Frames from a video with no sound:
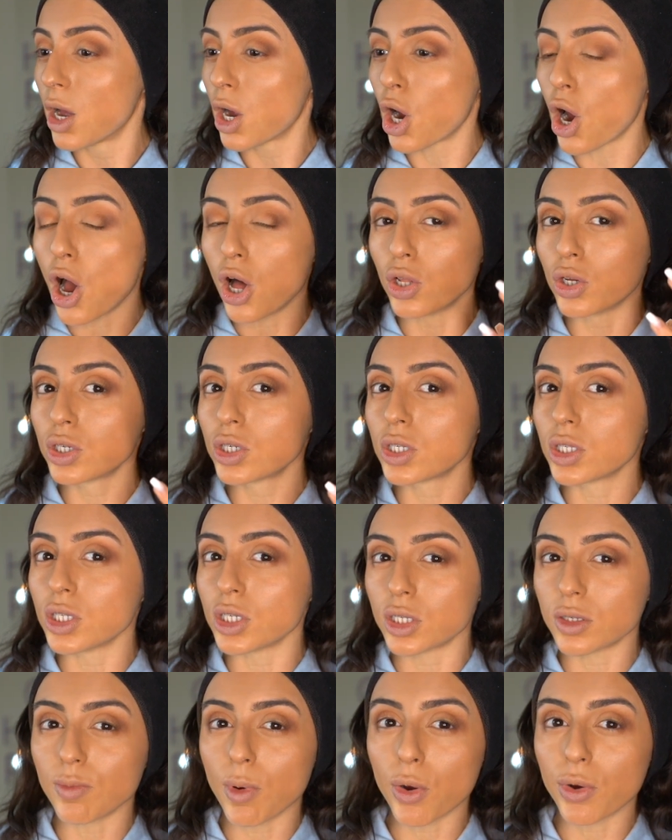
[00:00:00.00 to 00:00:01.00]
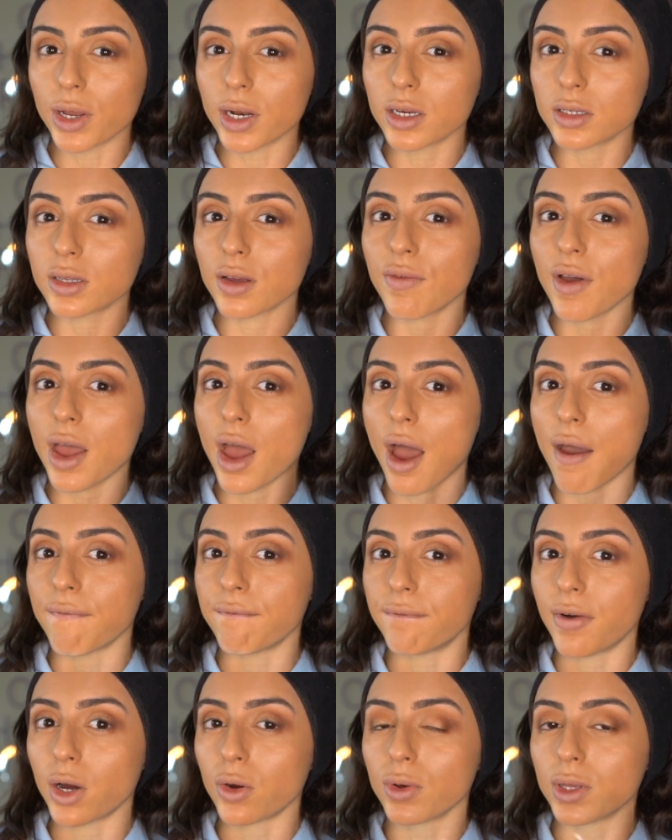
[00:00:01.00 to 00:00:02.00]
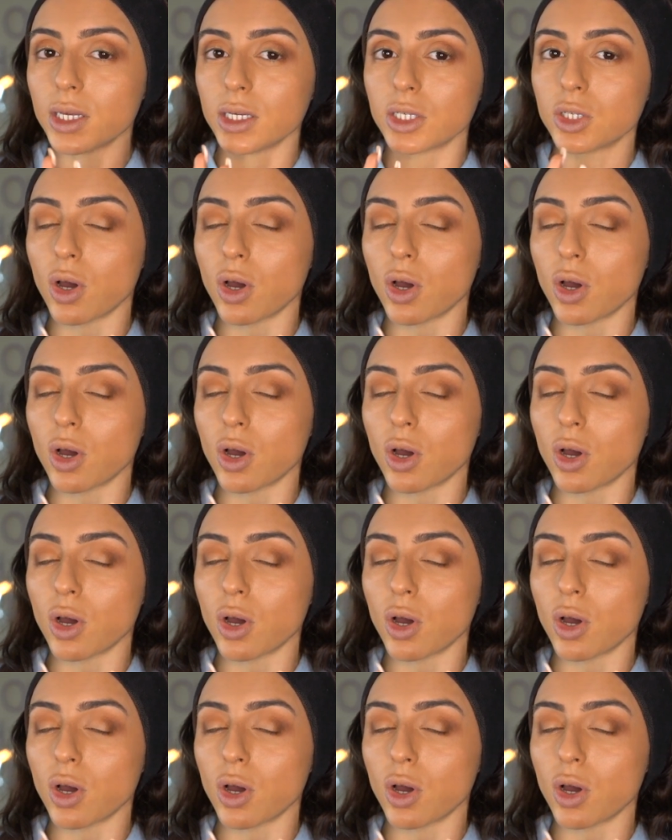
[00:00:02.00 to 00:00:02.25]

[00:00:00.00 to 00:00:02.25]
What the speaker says: colors and the smokiness of it, I fuck with it,